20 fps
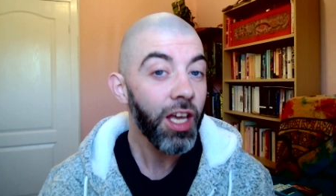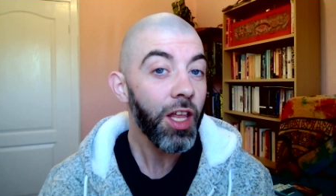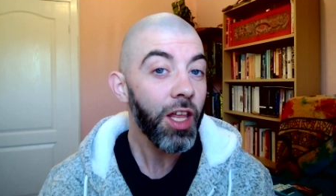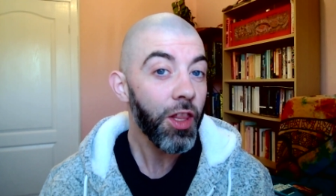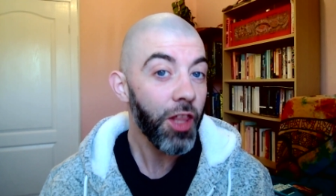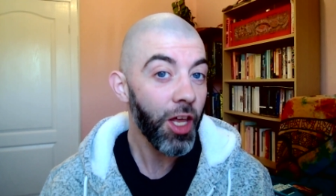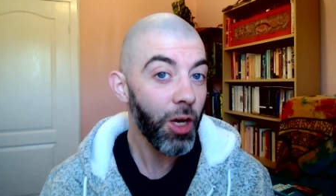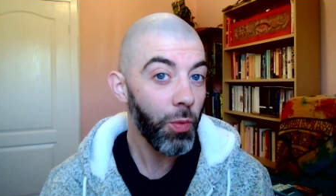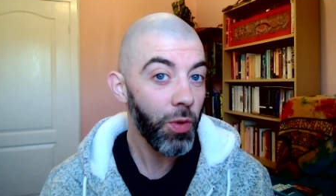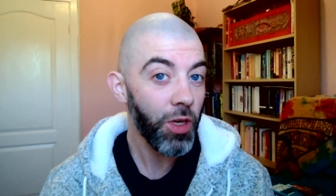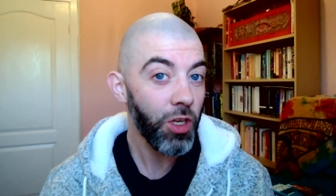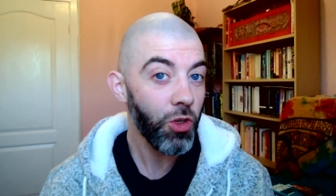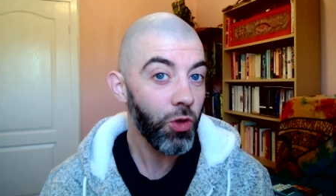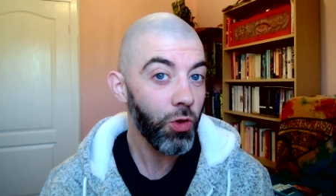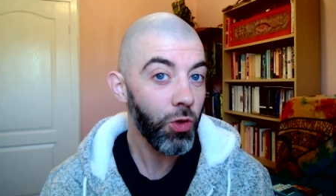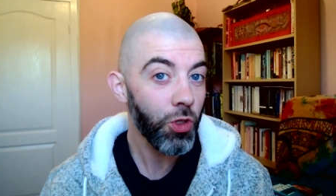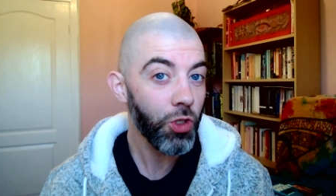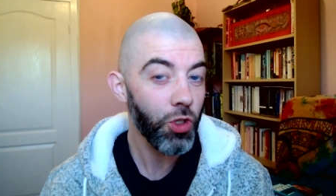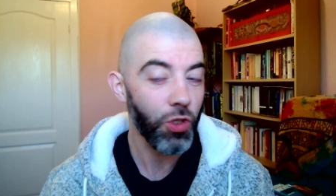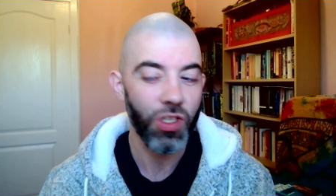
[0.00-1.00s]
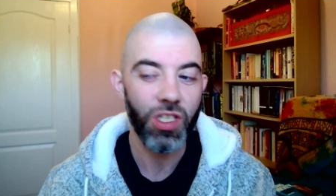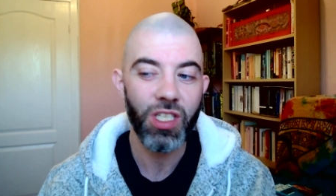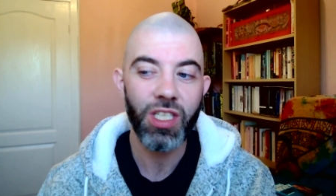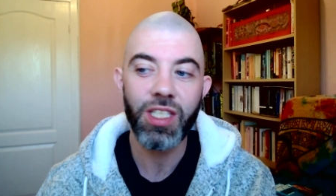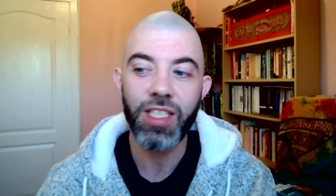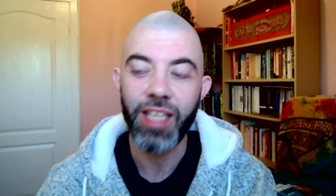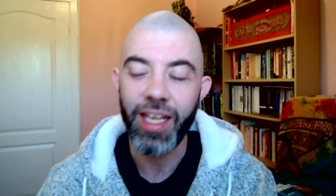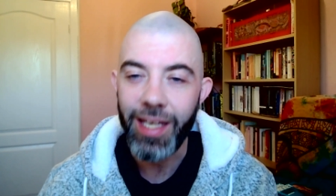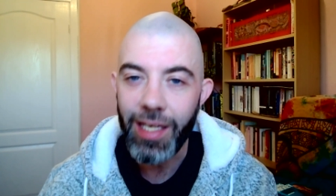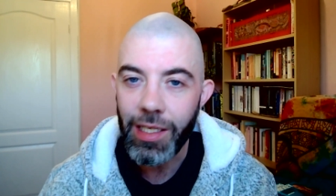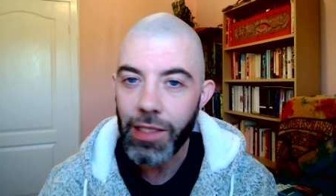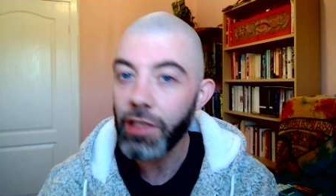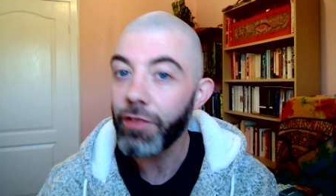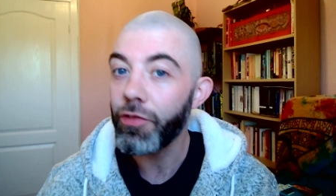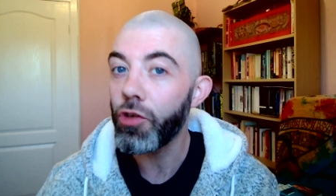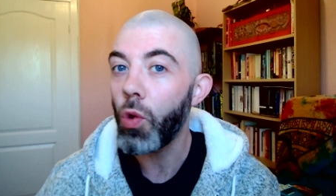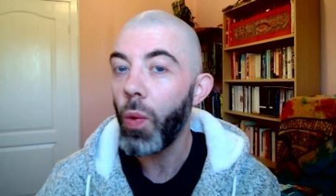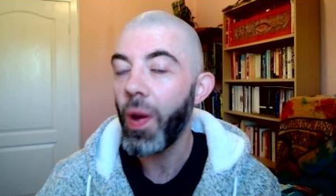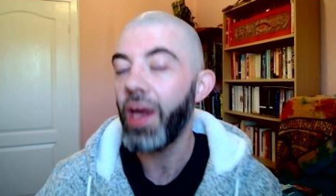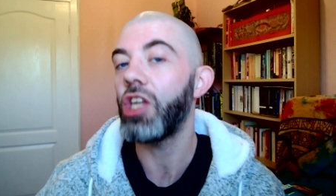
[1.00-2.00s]
that we use, or the style of
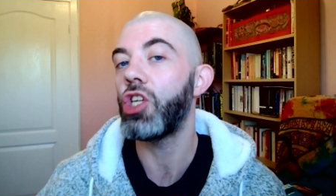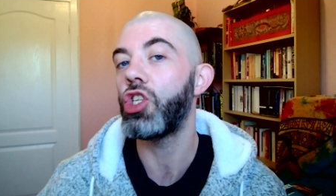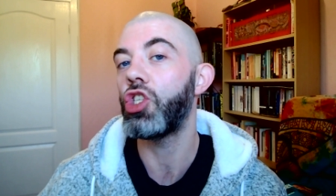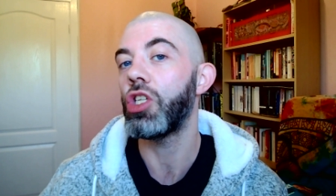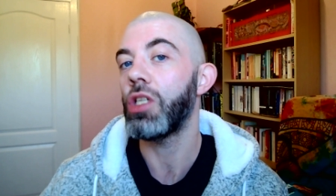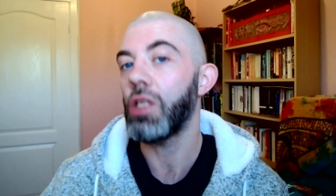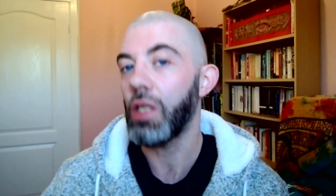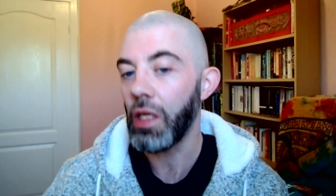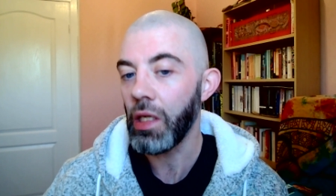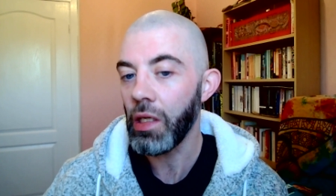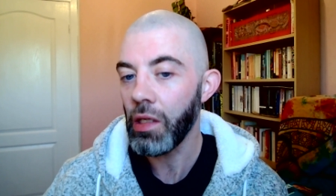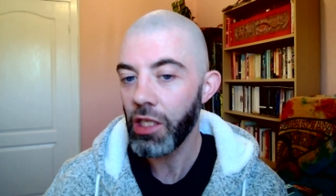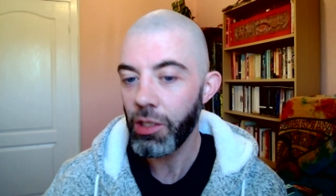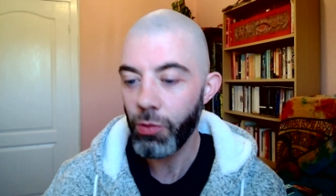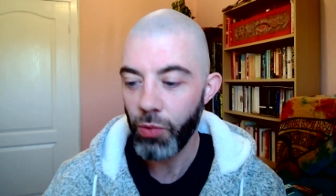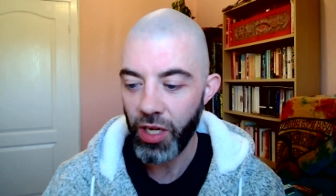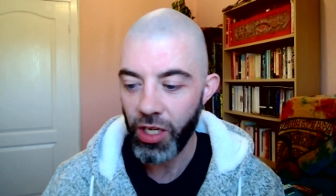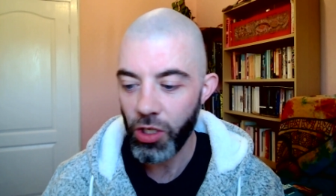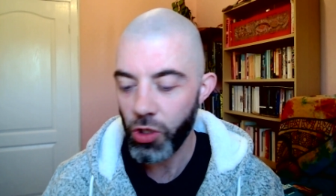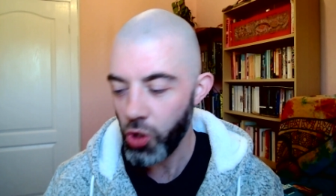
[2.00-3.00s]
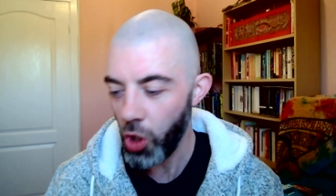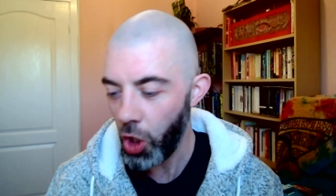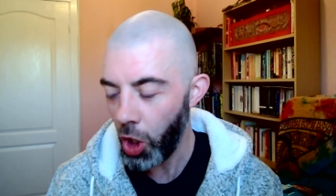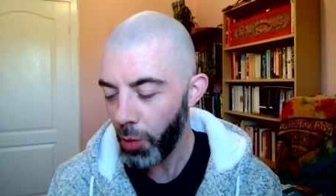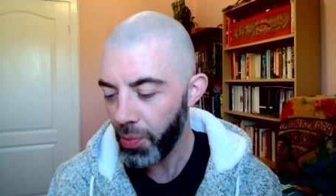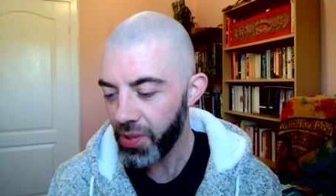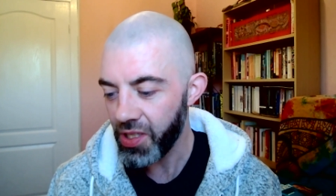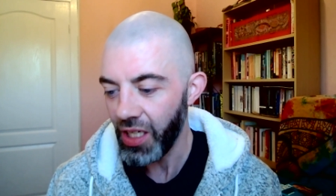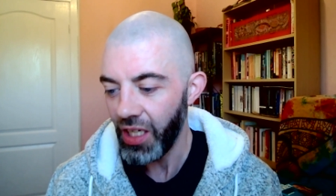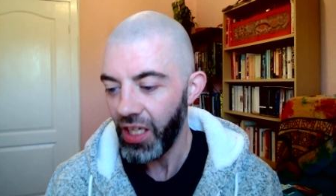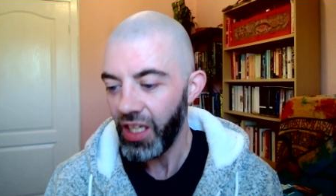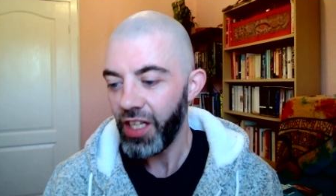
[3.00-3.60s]
questioning that we adopt,